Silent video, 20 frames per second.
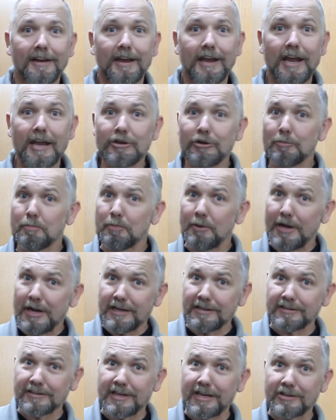and your
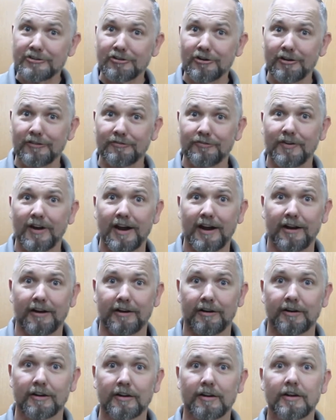pants catch on fire?